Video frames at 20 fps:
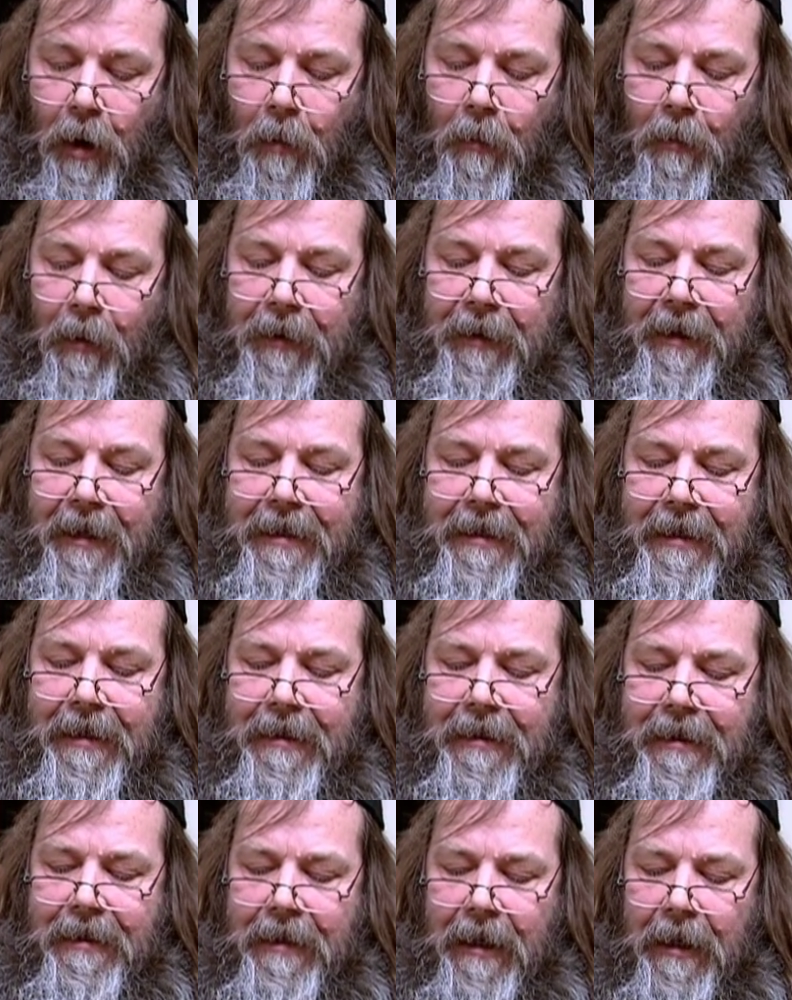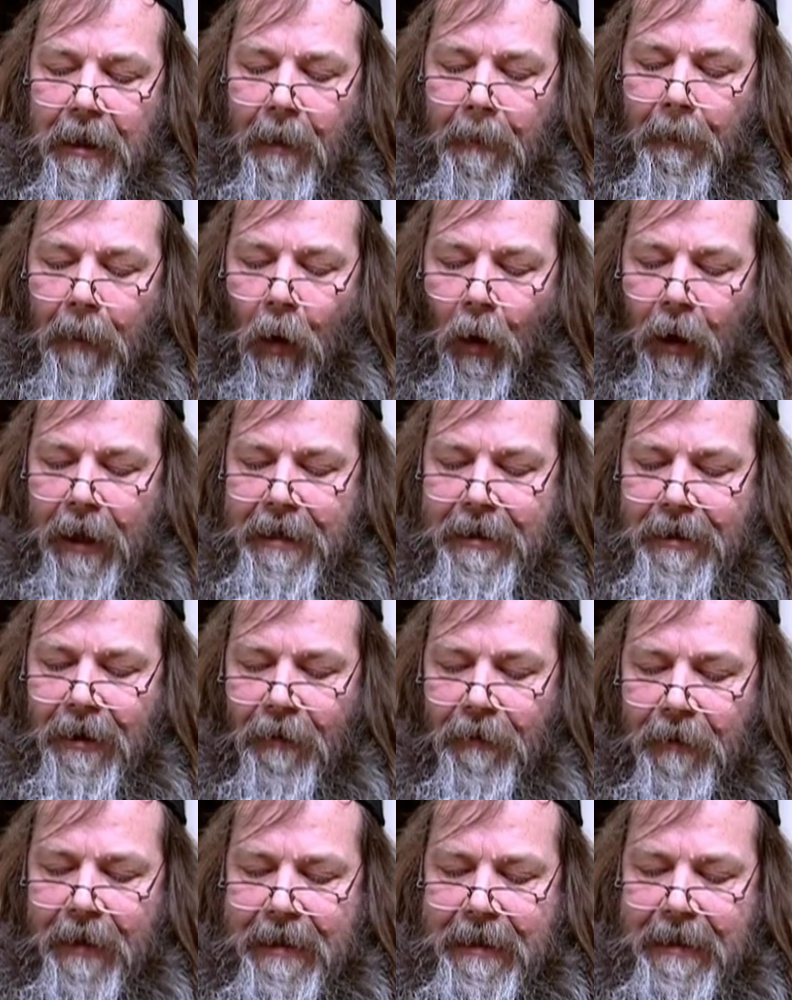But this is the point
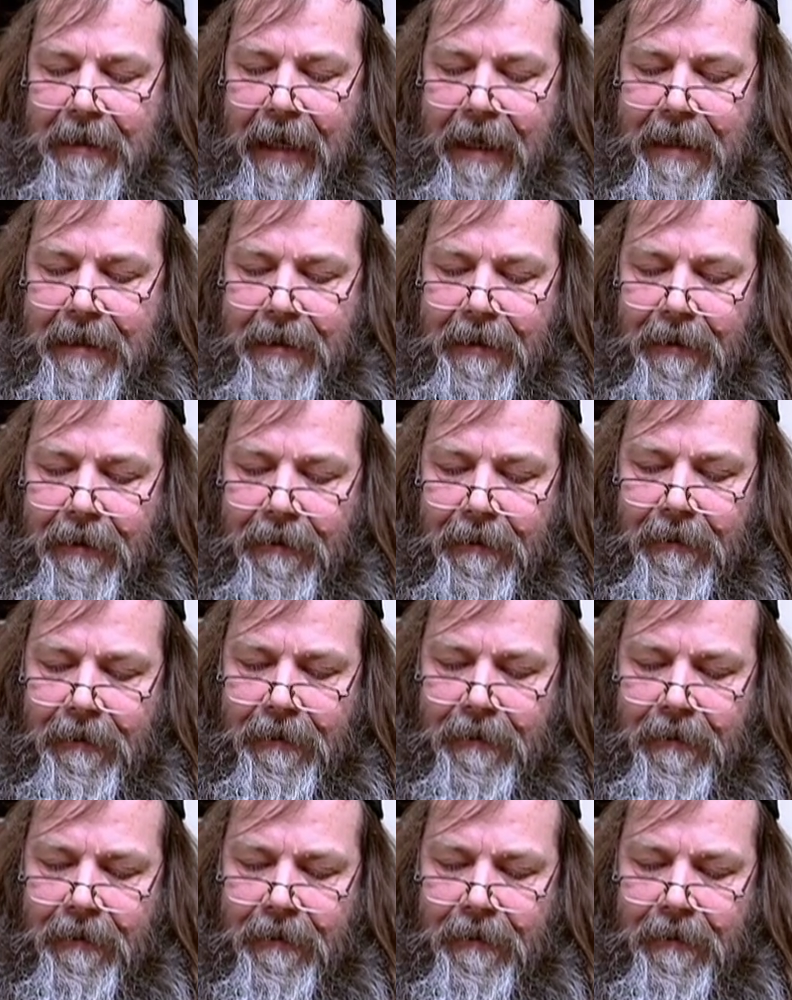of this lesson.